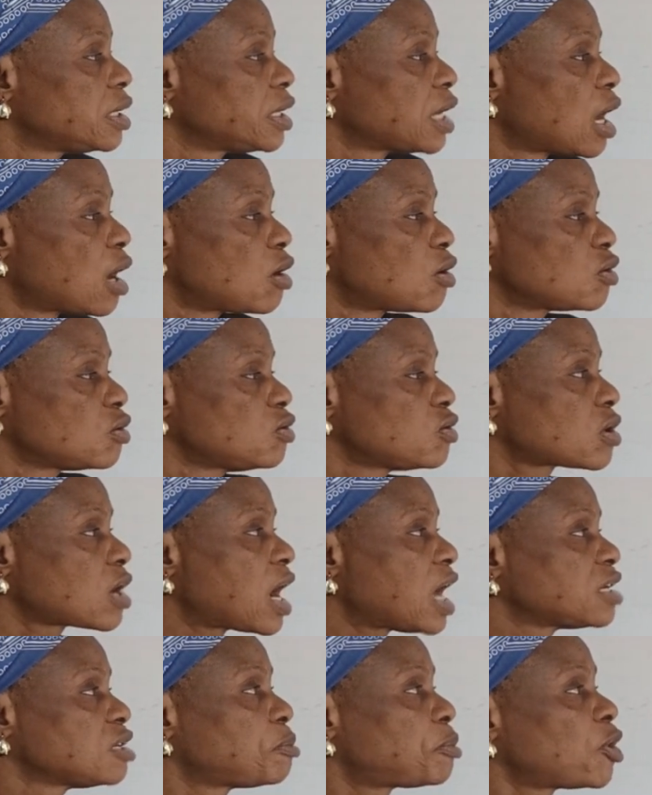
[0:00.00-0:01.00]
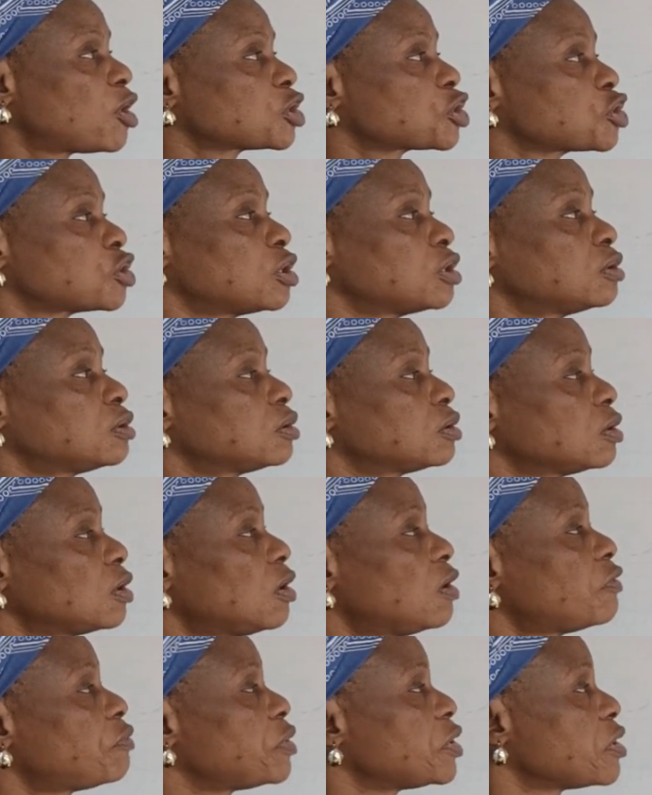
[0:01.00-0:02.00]
Now look at the portion
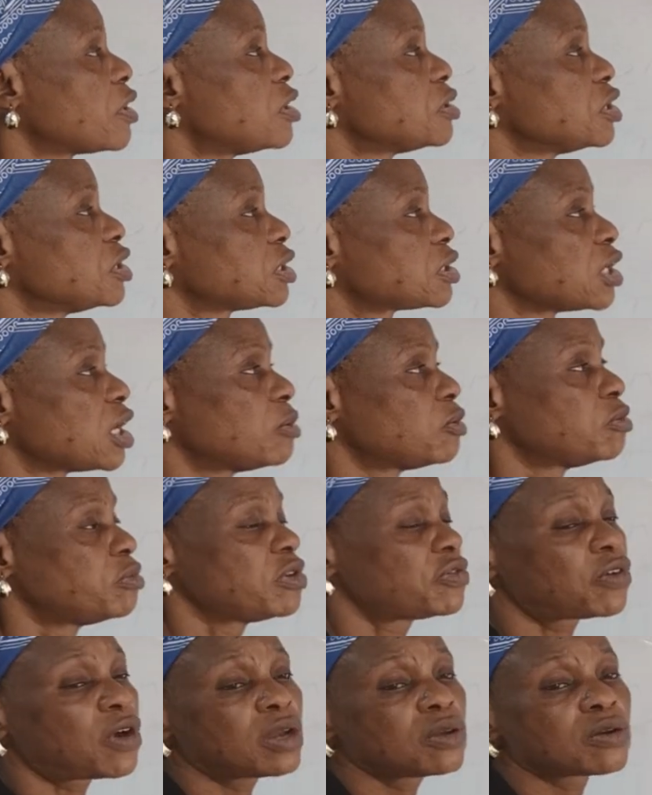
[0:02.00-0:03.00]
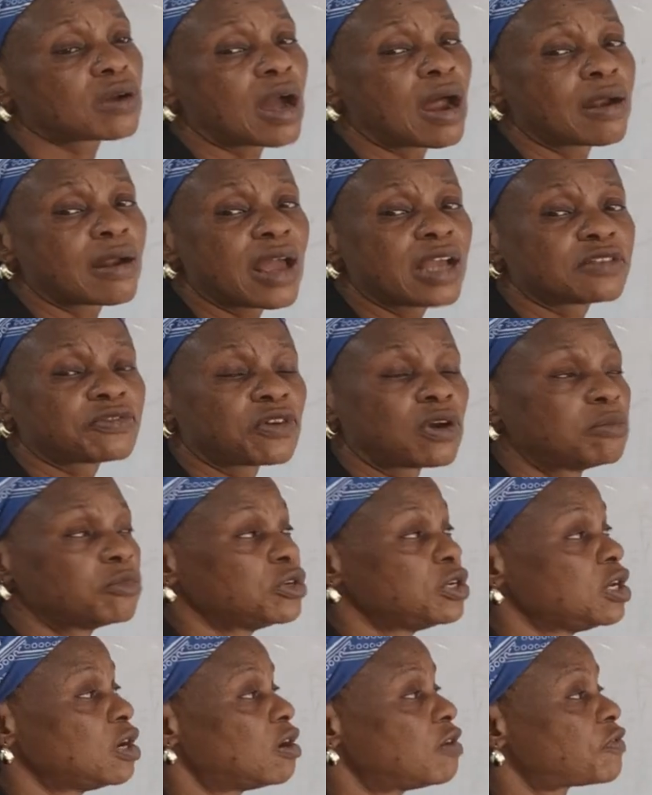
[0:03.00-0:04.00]
of periodic table. Before you can write
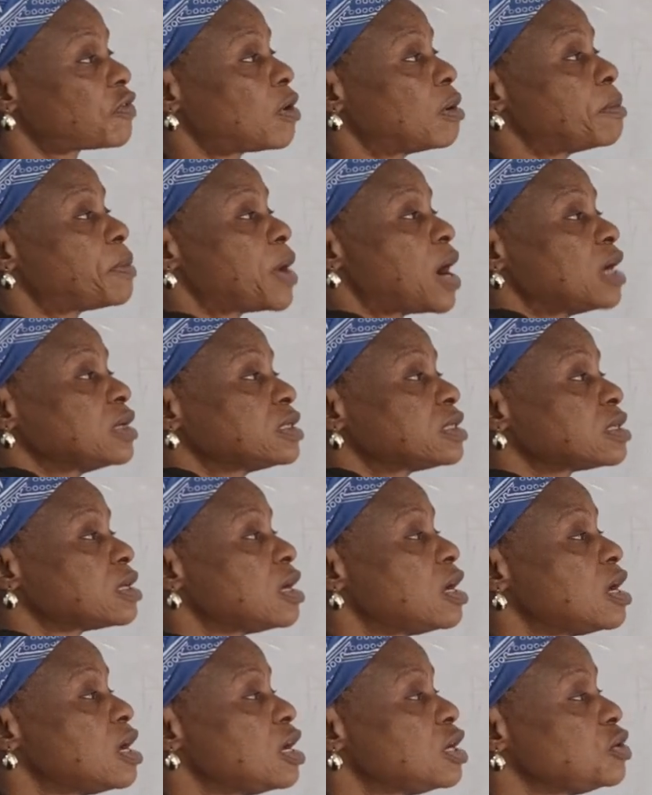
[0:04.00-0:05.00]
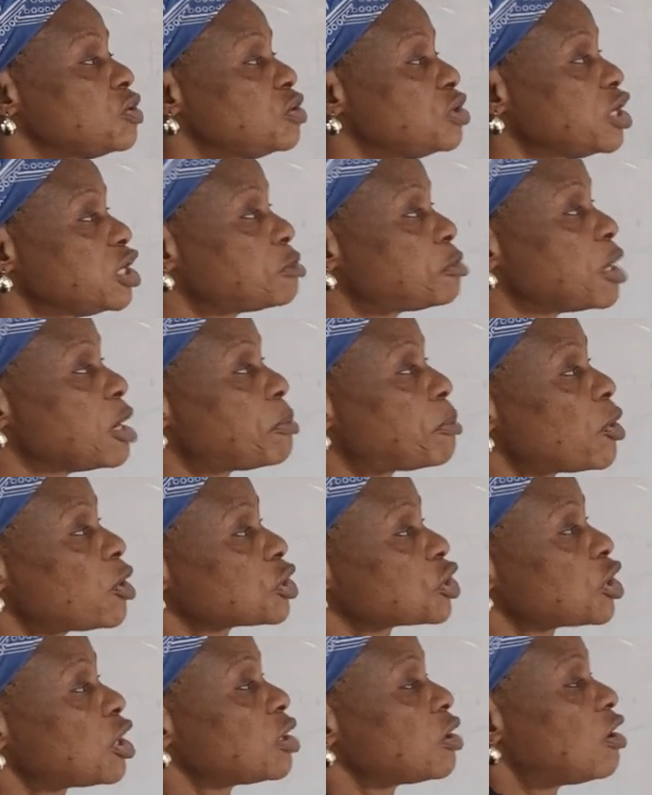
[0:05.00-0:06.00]
formulae of compounds, you need a
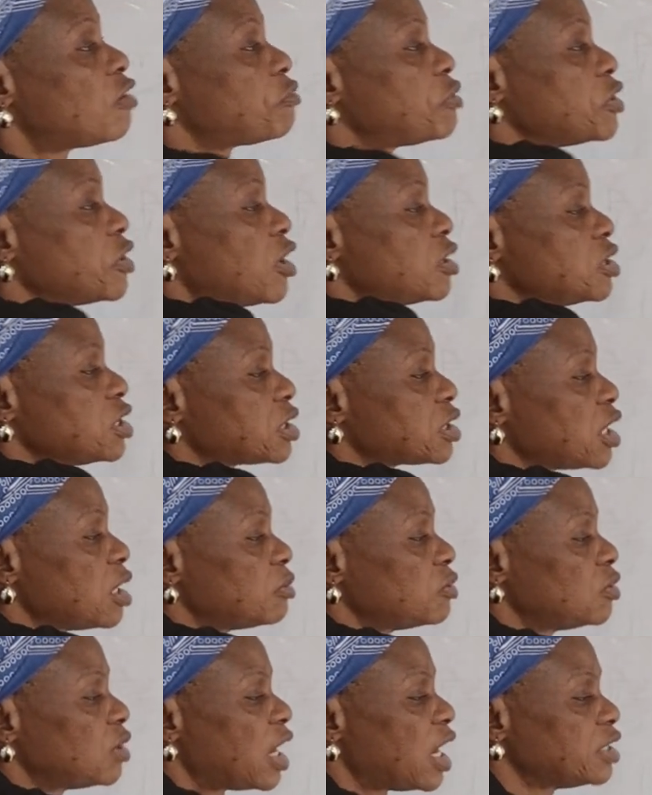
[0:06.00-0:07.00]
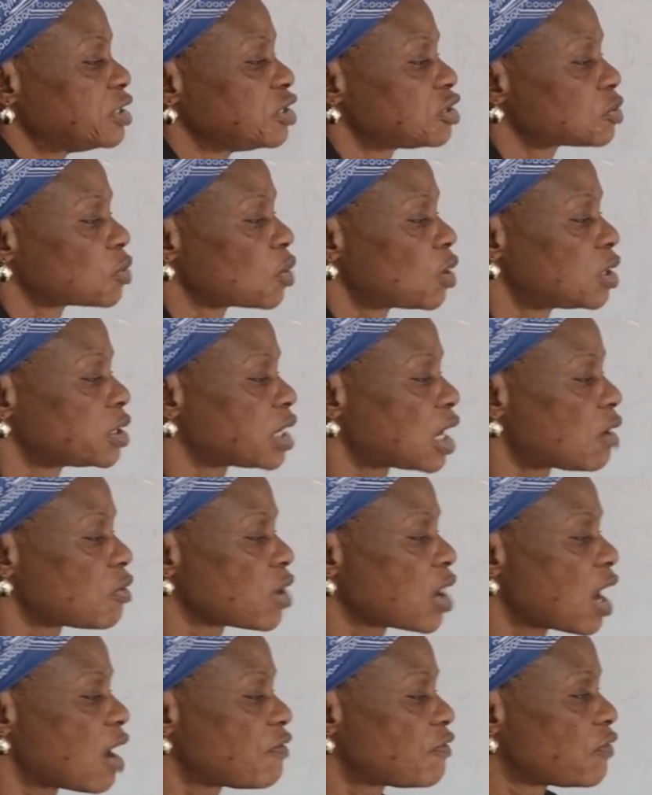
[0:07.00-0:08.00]
portion of periodic table like this one that
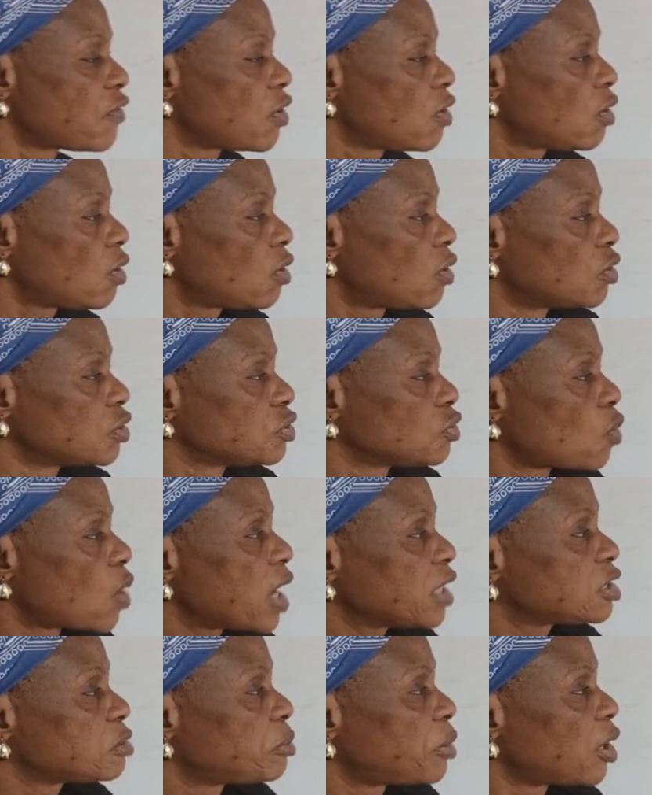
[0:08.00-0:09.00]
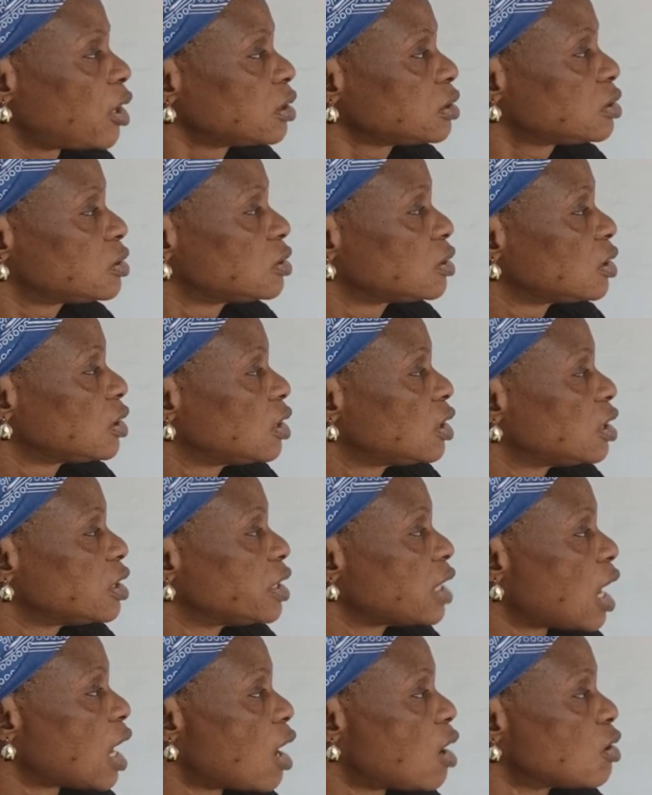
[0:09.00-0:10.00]
we have on the whiteboard.
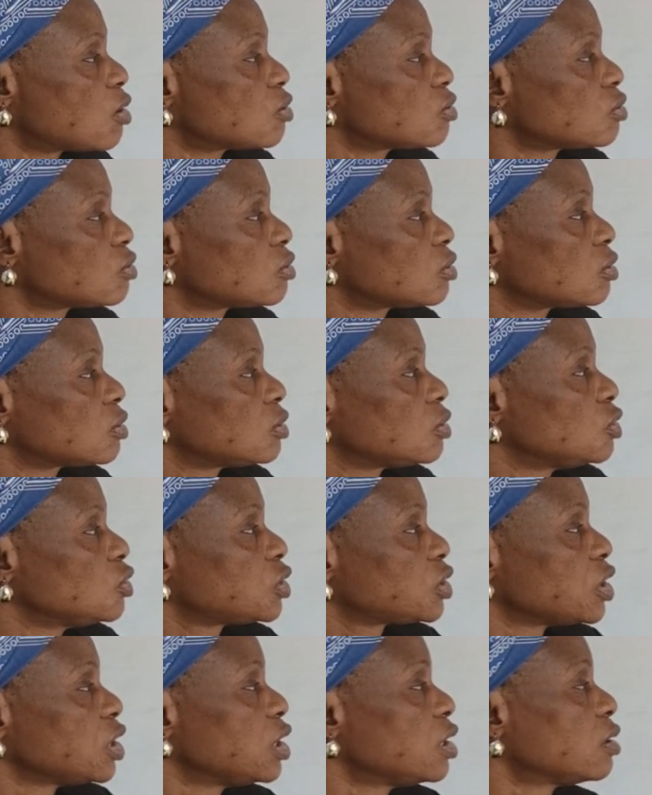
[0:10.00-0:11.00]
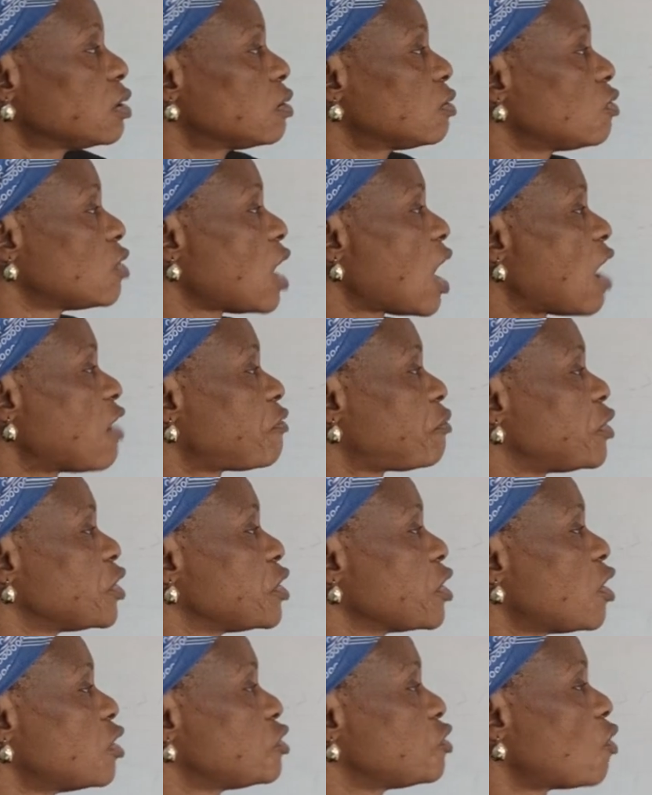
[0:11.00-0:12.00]
Now you see we have
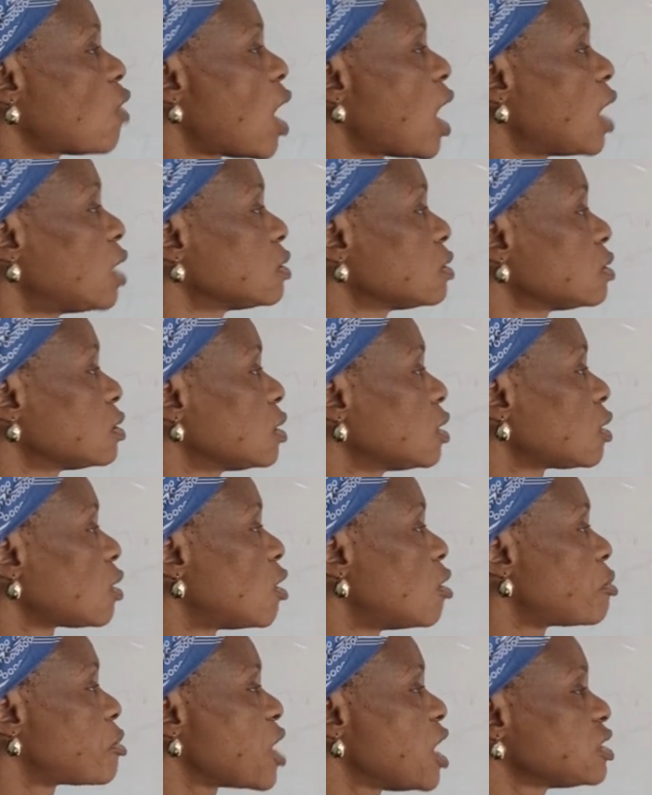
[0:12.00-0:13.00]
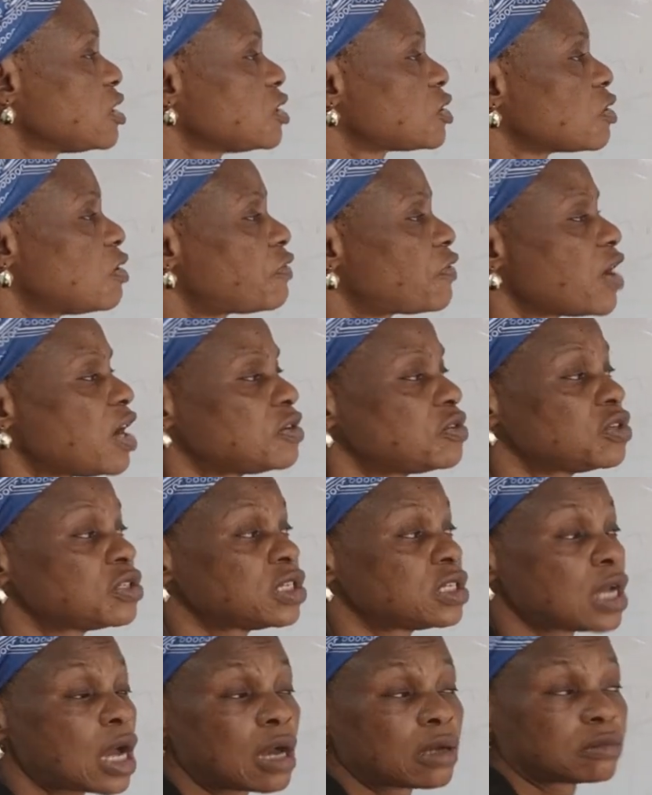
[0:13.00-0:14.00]
period 1 comprises of
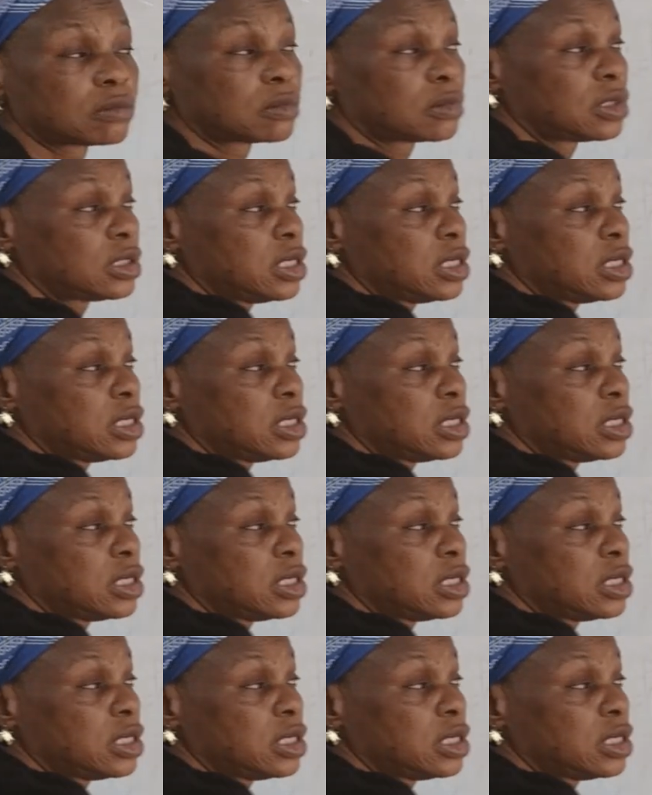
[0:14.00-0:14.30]
hydrogen and